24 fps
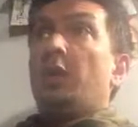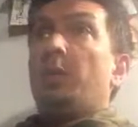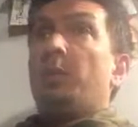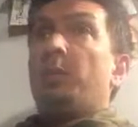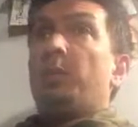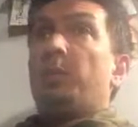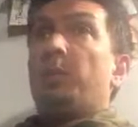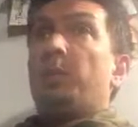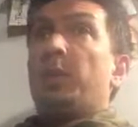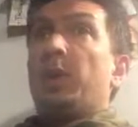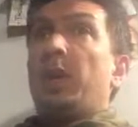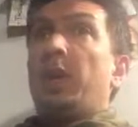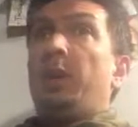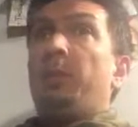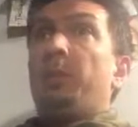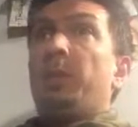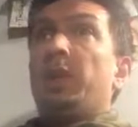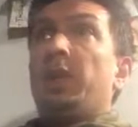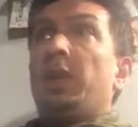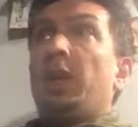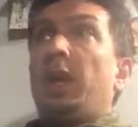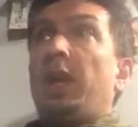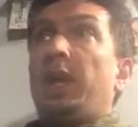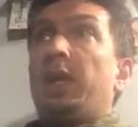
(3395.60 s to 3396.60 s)
Plumbing
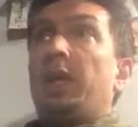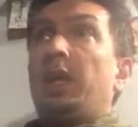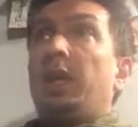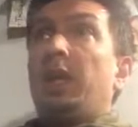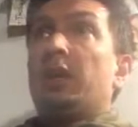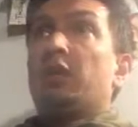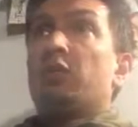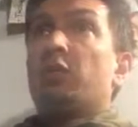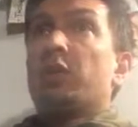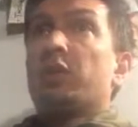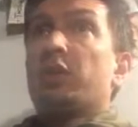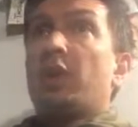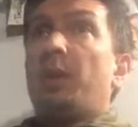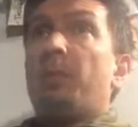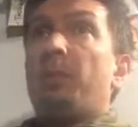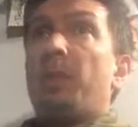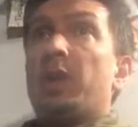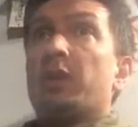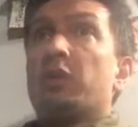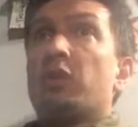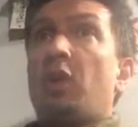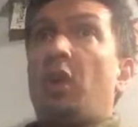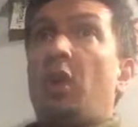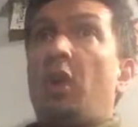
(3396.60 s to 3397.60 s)
and electrics are much
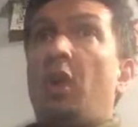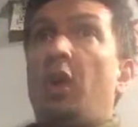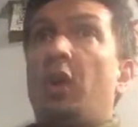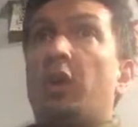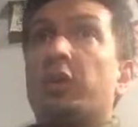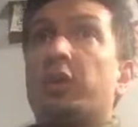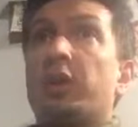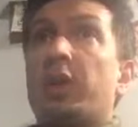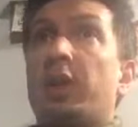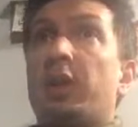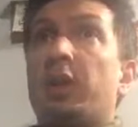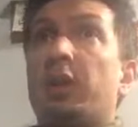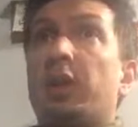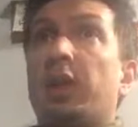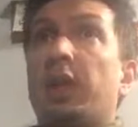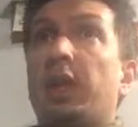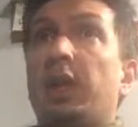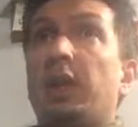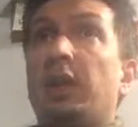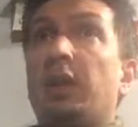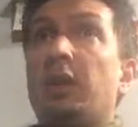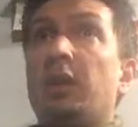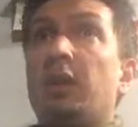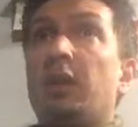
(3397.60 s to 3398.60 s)
harder
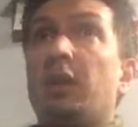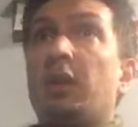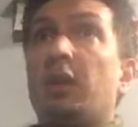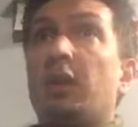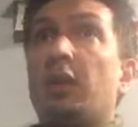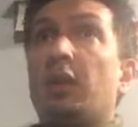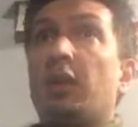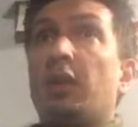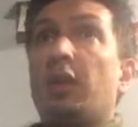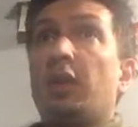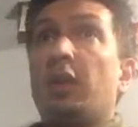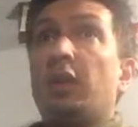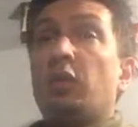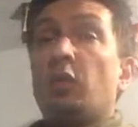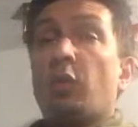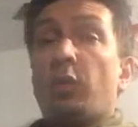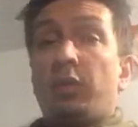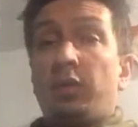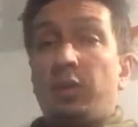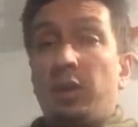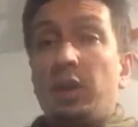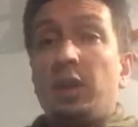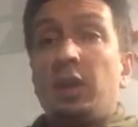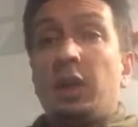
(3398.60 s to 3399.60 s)
in your
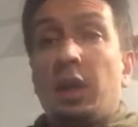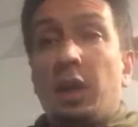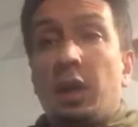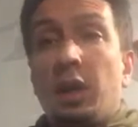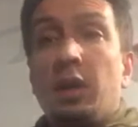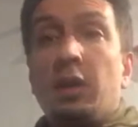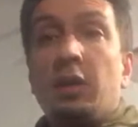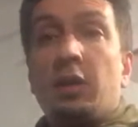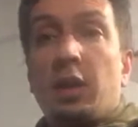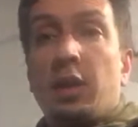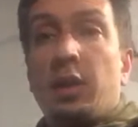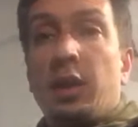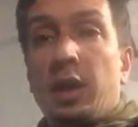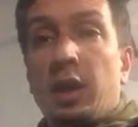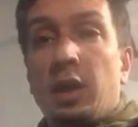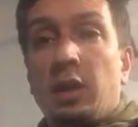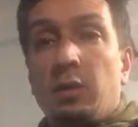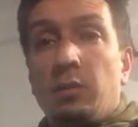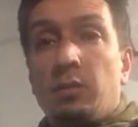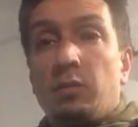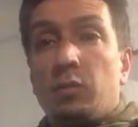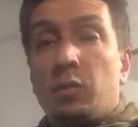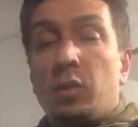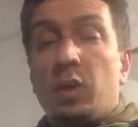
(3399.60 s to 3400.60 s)
thinking than they
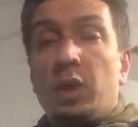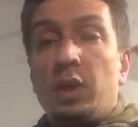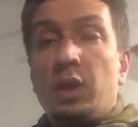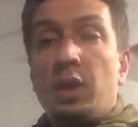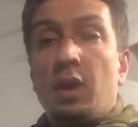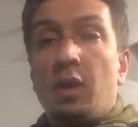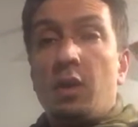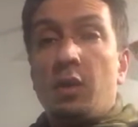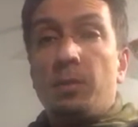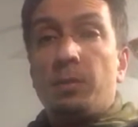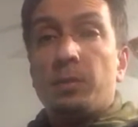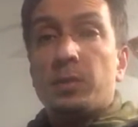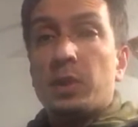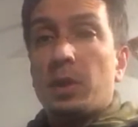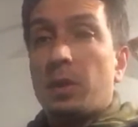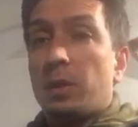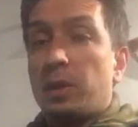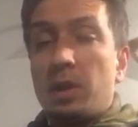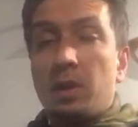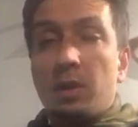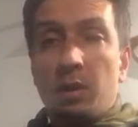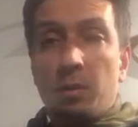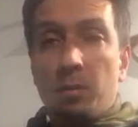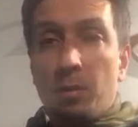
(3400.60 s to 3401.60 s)
really are. So I don't
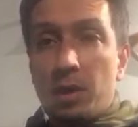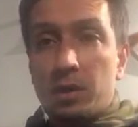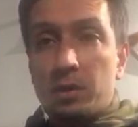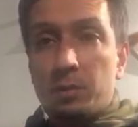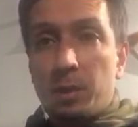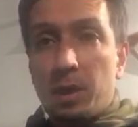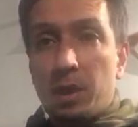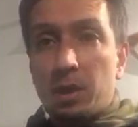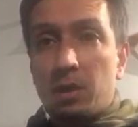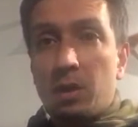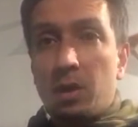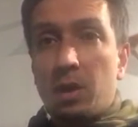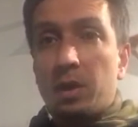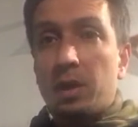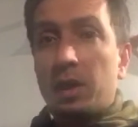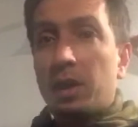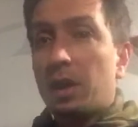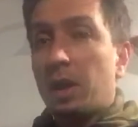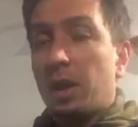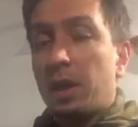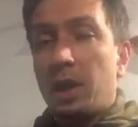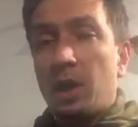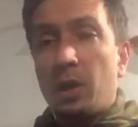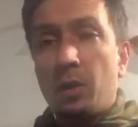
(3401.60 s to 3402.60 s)
know much about gardening.
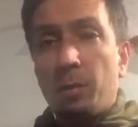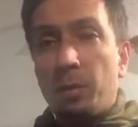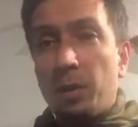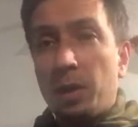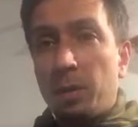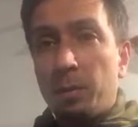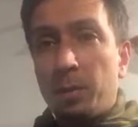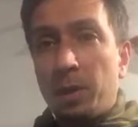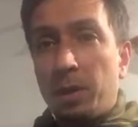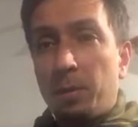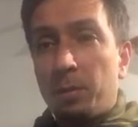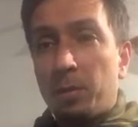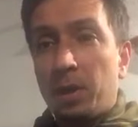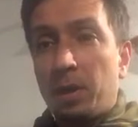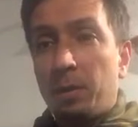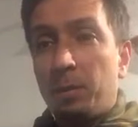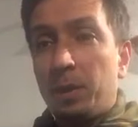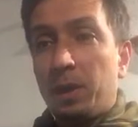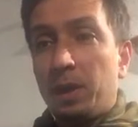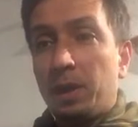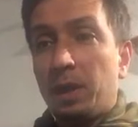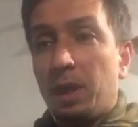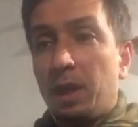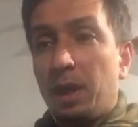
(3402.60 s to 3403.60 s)
I know a bit about plumbing
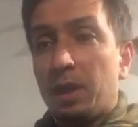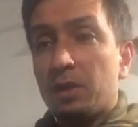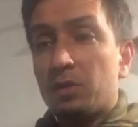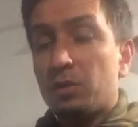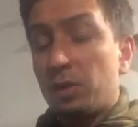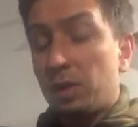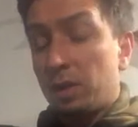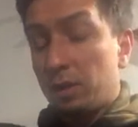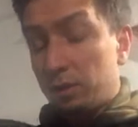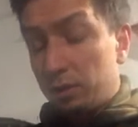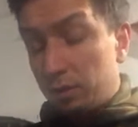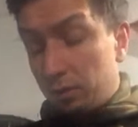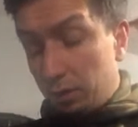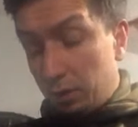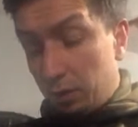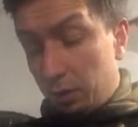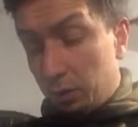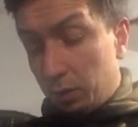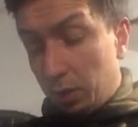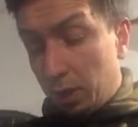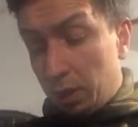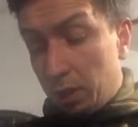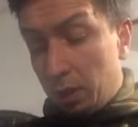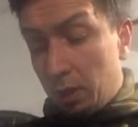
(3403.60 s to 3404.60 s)
and electrics.
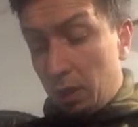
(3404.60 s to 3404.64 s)
Okay,